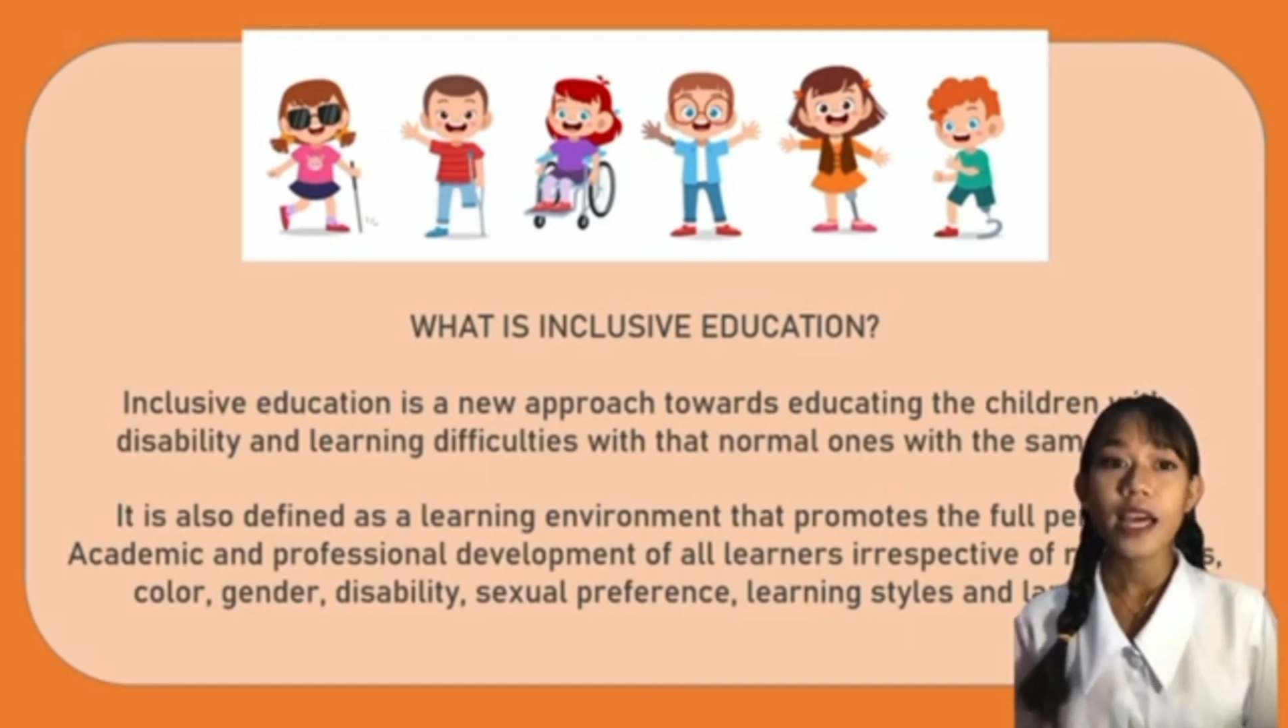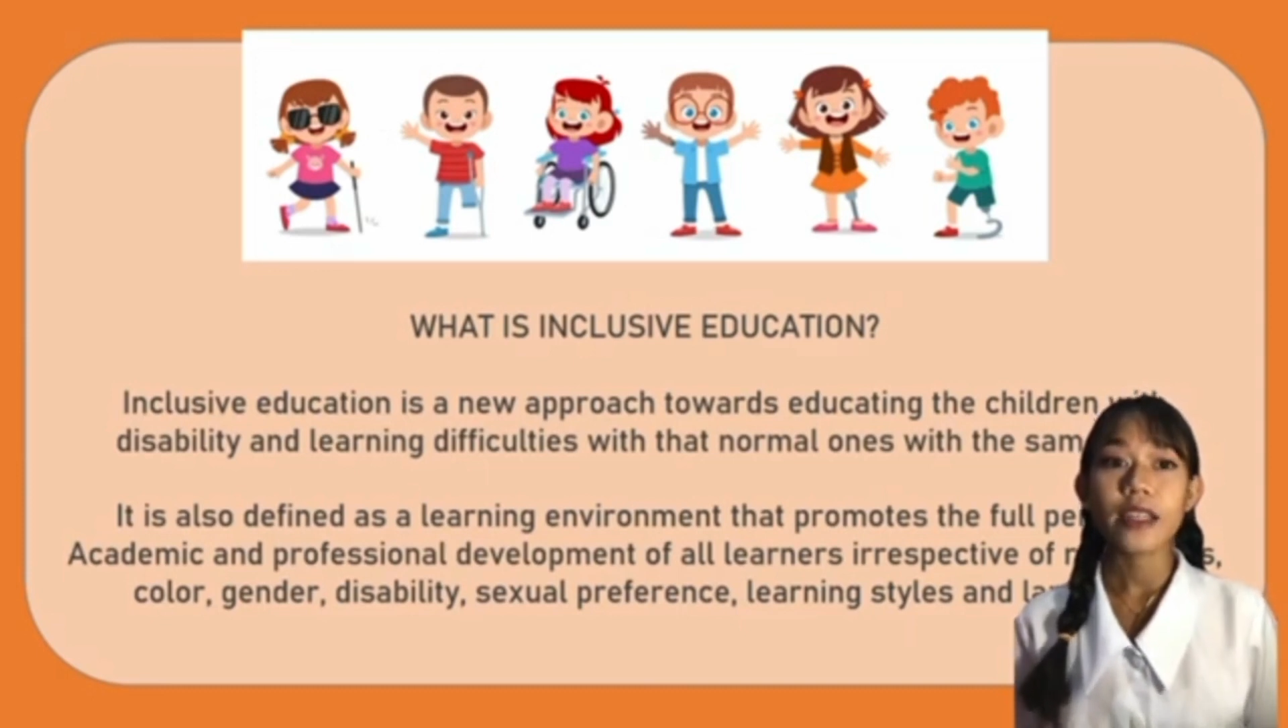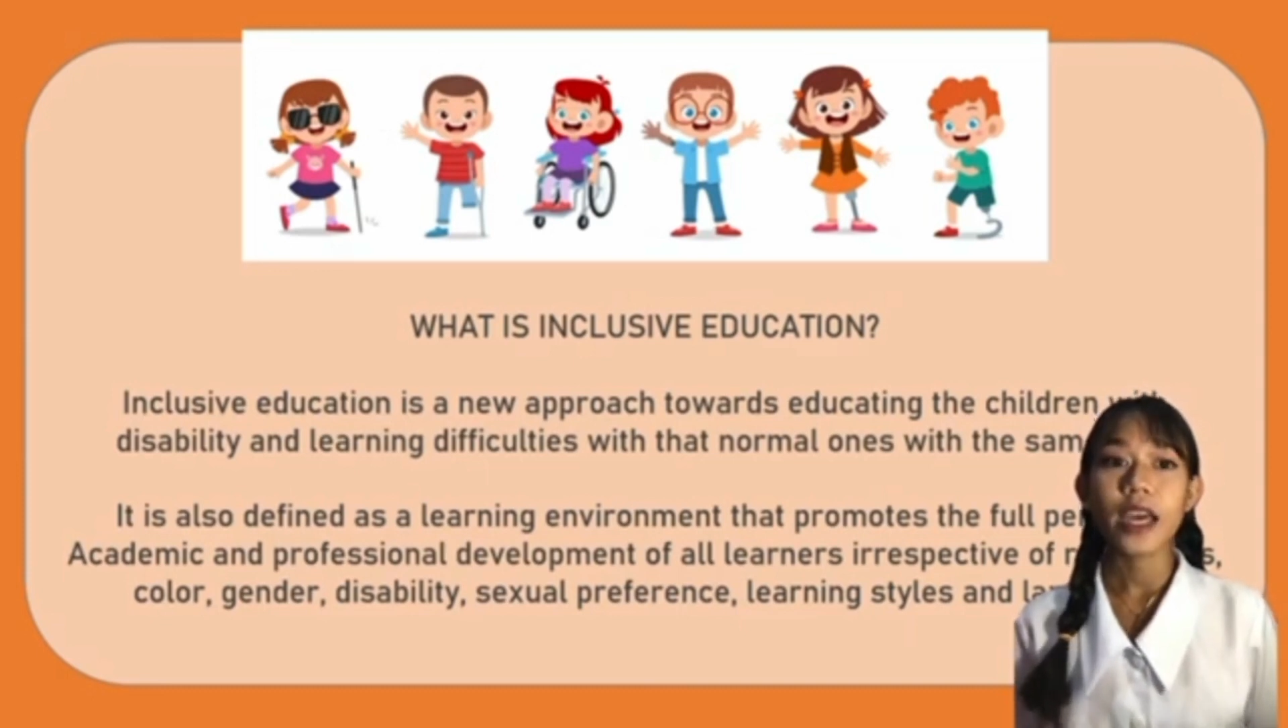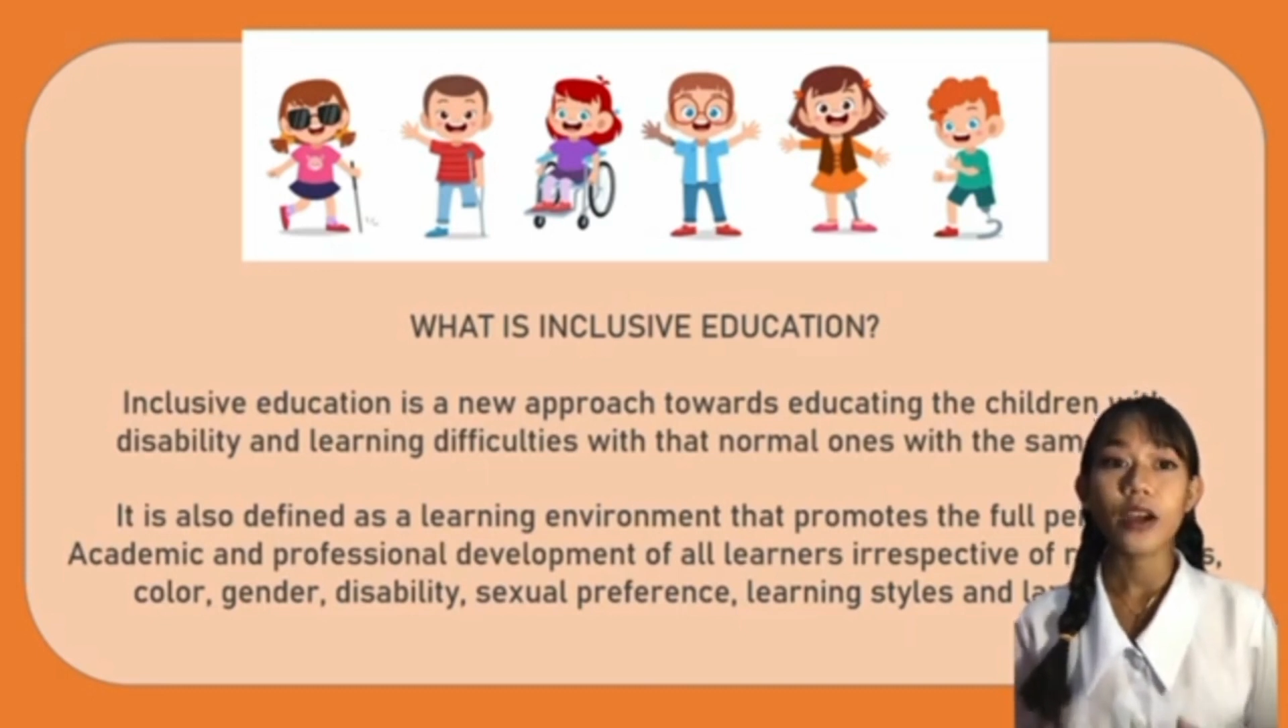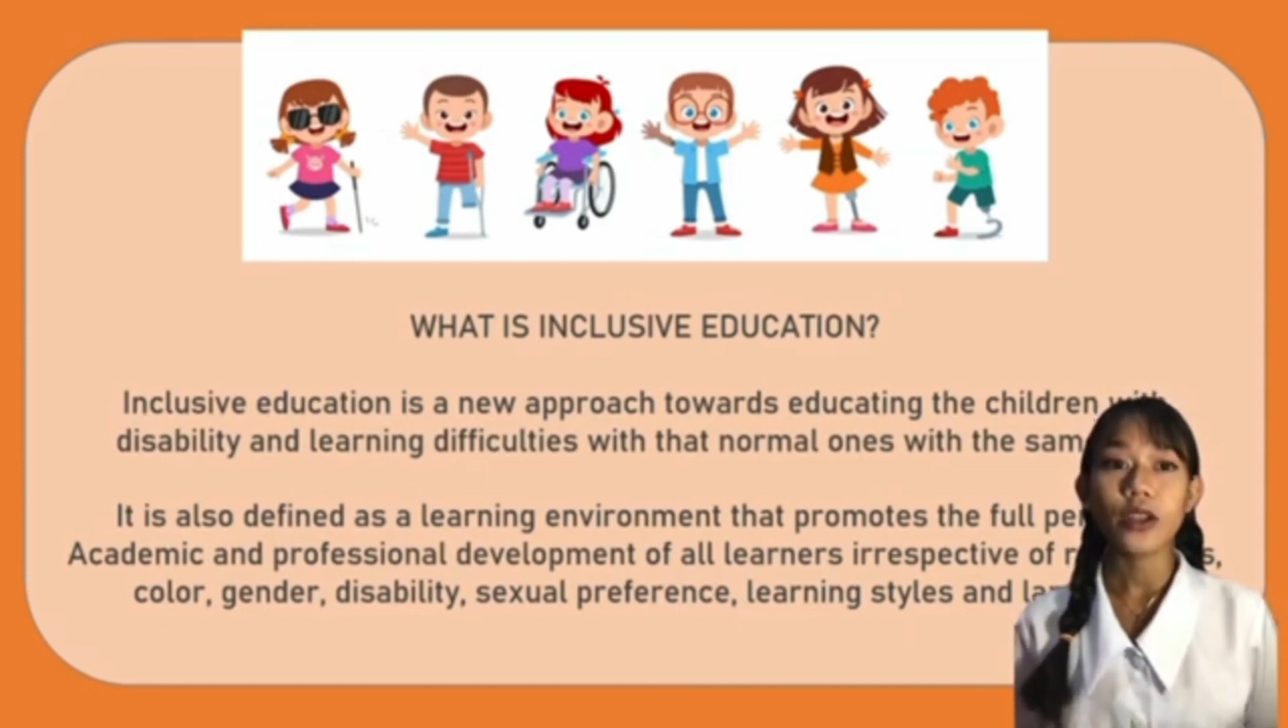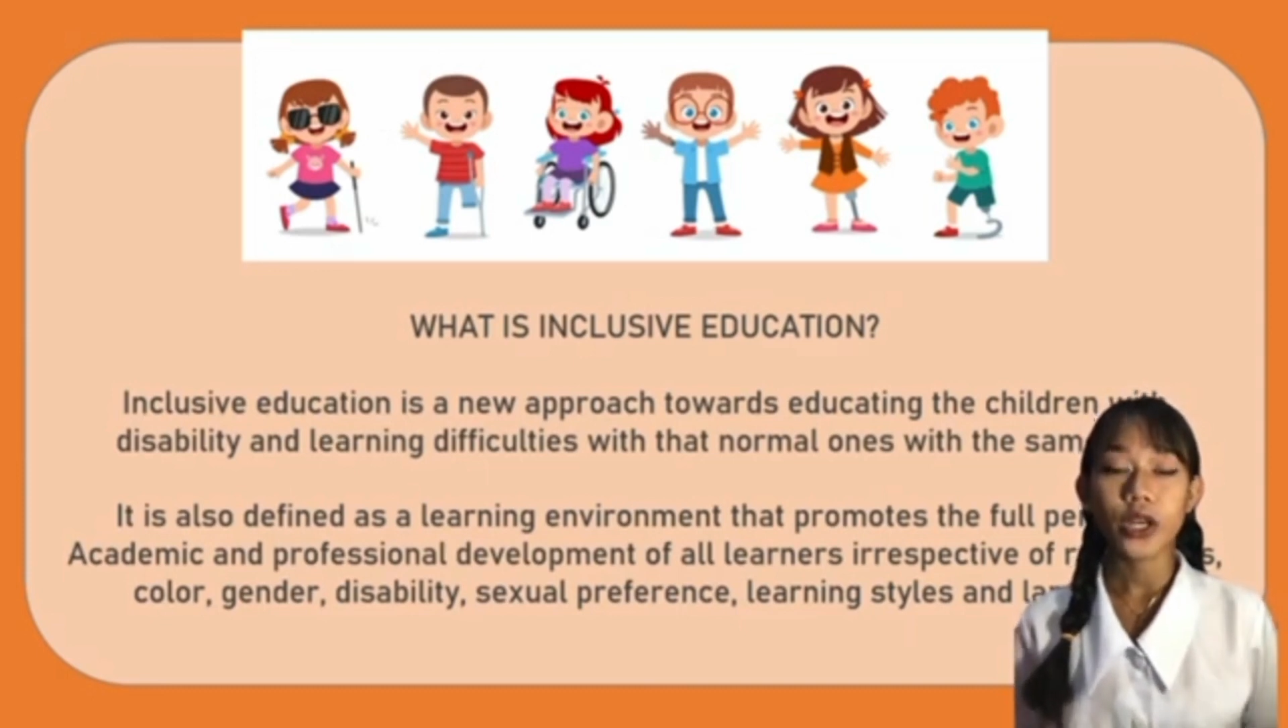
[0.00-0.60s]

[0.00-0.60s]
They are